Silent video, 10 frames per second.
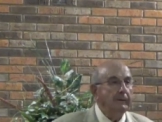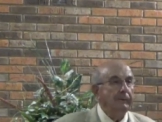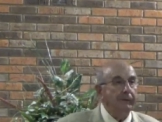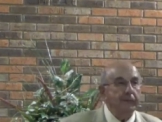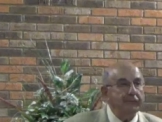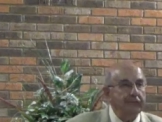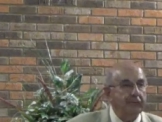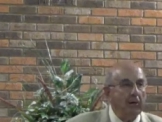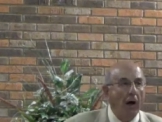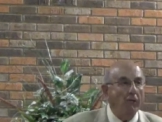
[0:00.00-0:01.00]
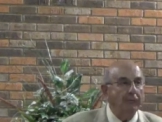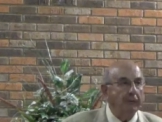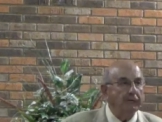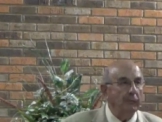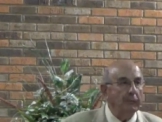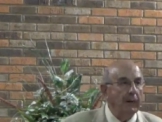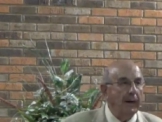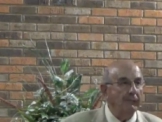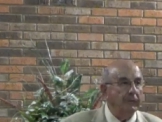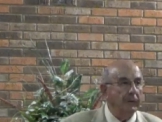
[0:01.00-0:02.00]
This is the confidence that we
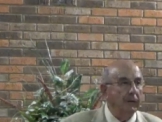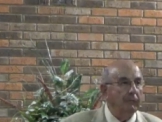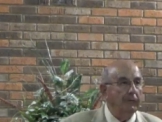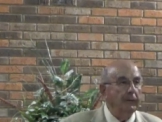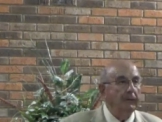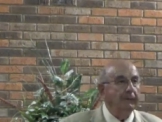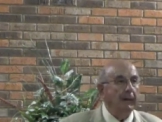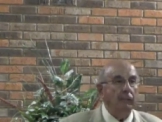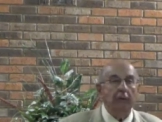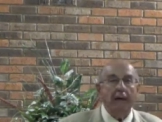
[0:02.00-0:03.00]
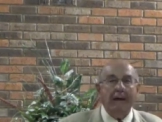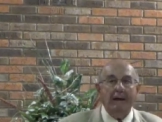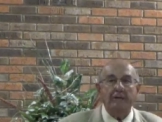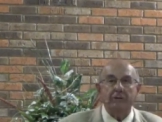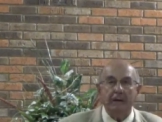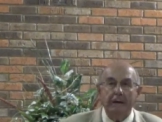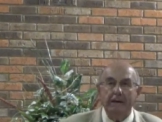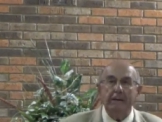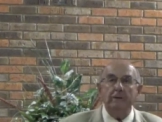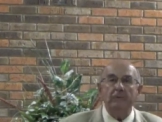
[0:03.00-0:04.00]
have in him, that if we ask
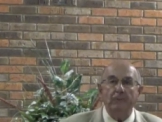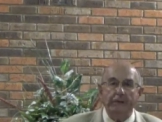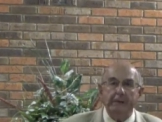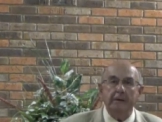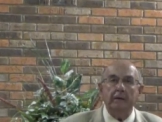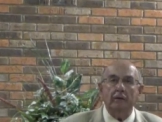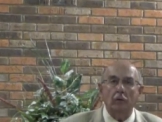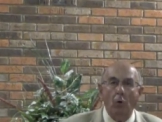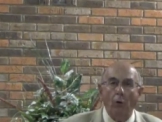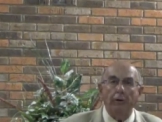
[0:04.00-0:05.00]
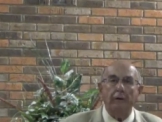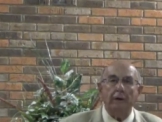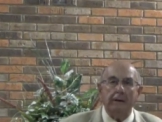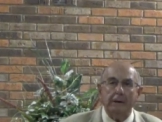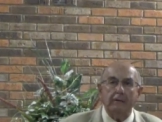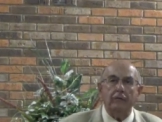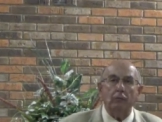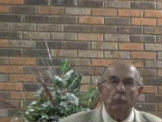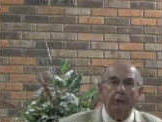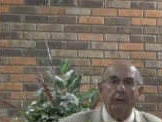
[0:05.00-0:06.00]
anything according to his
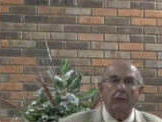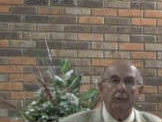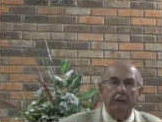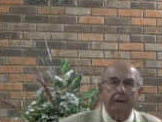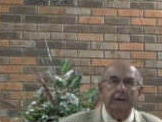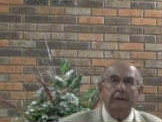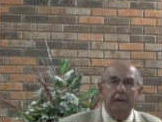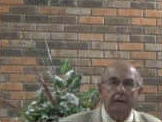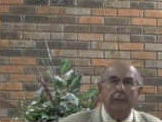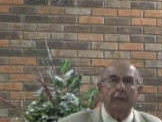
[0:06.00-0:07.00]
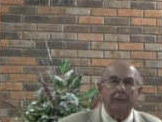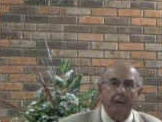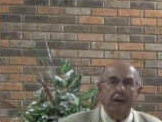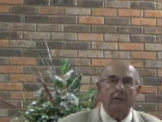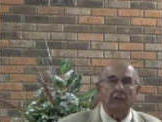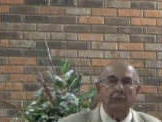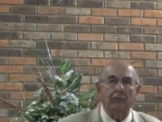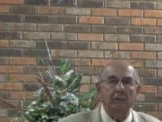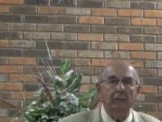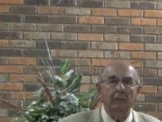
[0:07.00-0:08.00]
will, he heareth us.
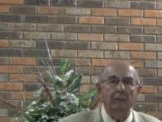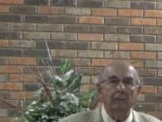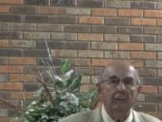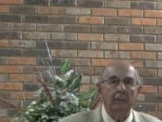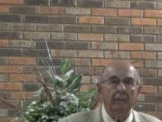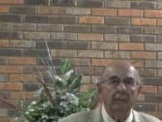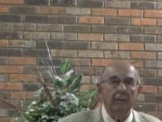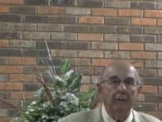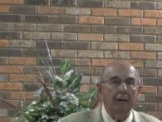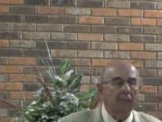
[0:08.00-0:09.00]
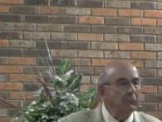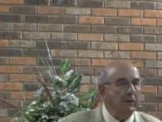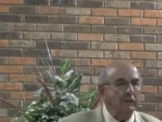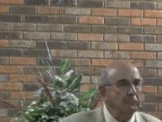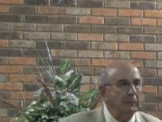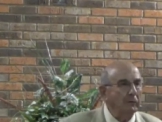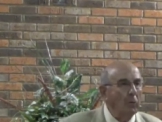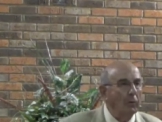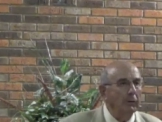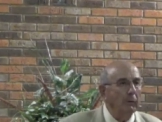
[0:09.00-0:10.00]
It must be
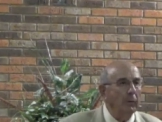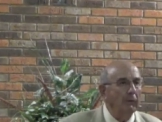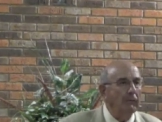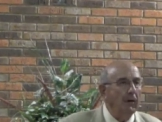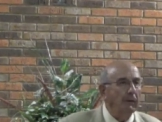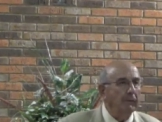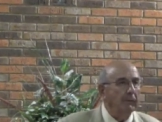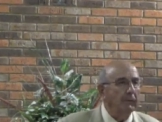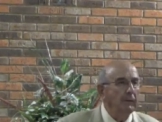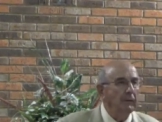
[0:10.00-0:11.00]
according to the will of the Father.